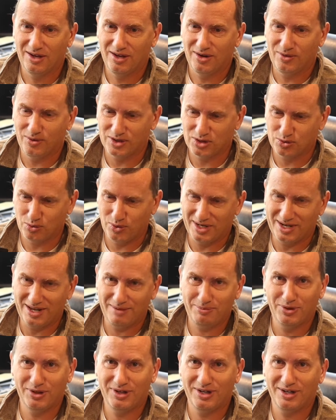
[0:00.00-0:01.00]
was when I
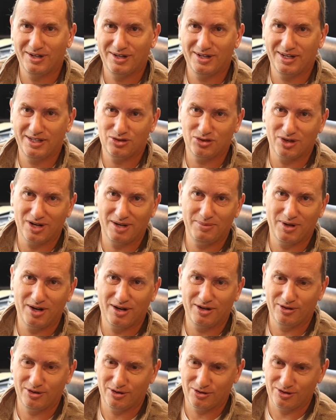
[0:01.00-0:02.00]
put it on a
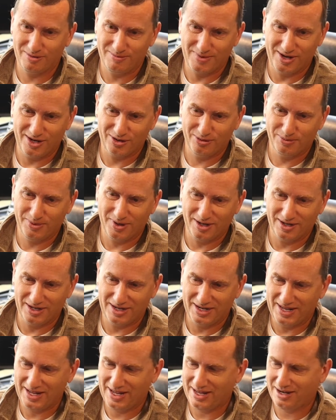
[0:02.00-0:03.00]
tripod or a monopod and
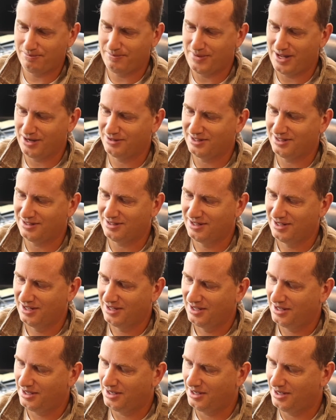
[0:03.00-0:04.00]
I had it mounted,
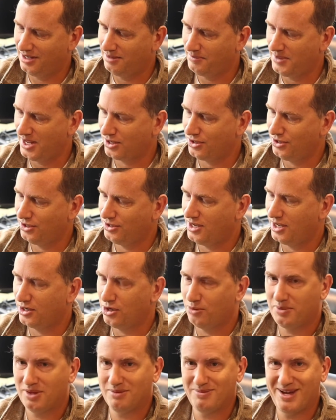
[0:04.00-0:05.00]
I could not
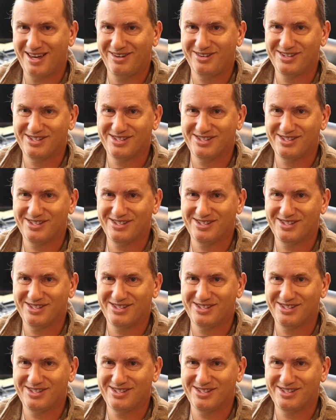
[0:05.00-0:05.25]
open the battery